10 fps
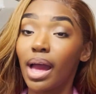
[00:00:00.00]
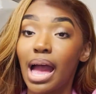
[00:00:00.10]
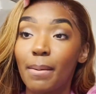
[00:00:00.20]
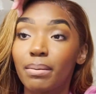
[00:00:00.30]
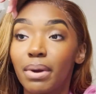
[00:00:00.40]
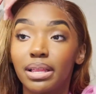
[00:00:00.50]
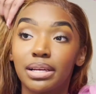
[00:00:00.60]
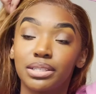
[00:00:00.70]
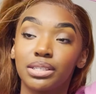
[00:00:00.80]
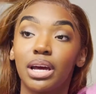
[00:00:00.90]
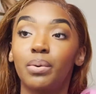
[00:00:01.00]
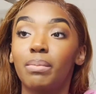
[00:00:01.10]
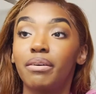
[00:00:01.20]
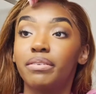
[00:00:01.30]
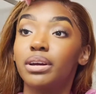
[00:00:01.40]
I put my lashes on with my
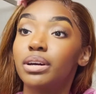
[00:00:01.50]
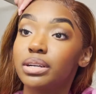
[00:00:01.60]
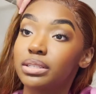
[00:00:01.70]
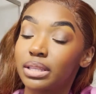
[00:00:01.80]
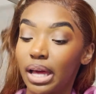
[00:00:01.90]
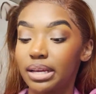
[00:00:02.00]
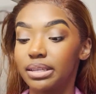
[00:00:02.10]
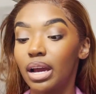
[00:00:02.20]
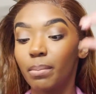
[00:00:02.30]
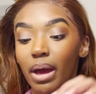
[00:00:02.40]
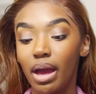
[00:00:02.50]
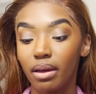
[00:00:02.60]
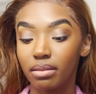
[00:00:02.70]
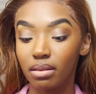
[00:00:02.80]
fingers like a psychopath.